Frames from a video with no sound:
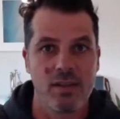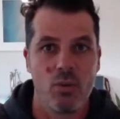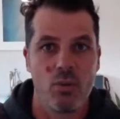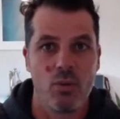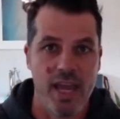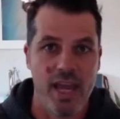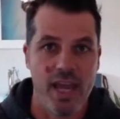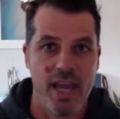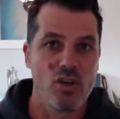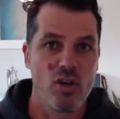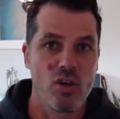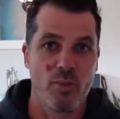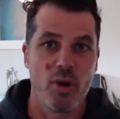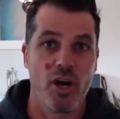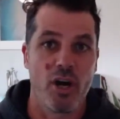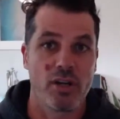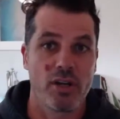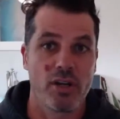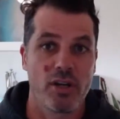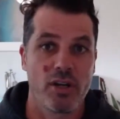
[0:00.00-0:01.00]
where they're taking your
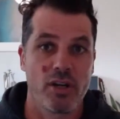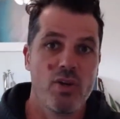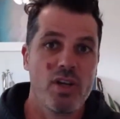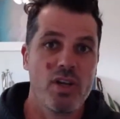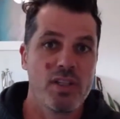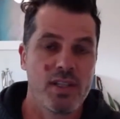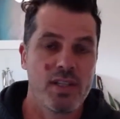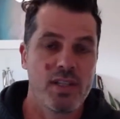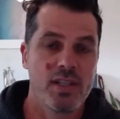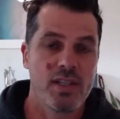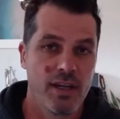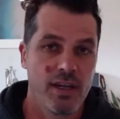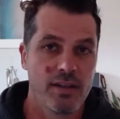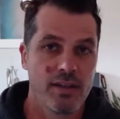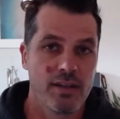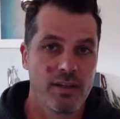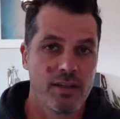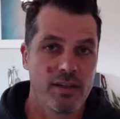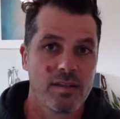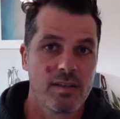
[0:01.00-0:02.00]
product and they're
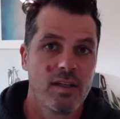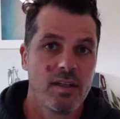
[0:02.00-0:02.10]
reselling it,